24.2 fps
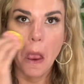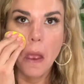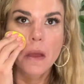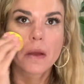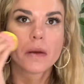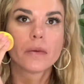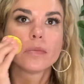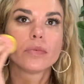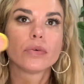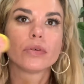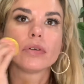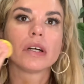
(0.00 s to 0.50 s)

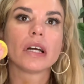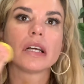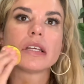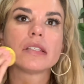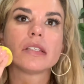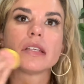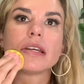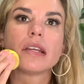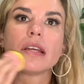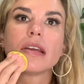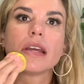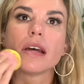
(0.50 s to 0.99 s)
press
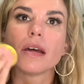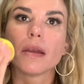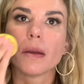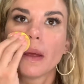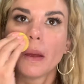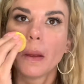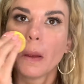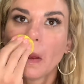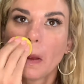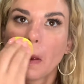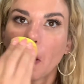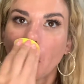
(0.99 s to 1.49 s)
it in
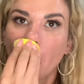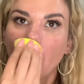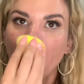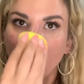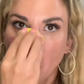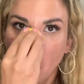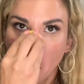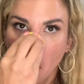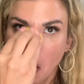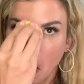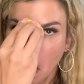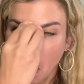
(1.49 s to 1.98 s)

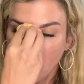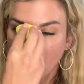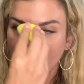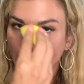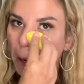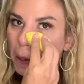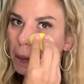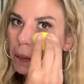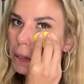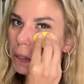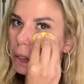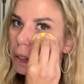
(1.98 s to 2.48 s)

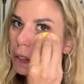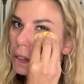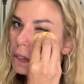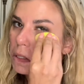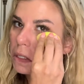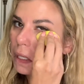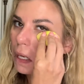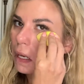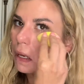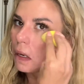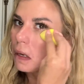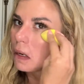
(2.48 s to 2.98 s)
to your skin.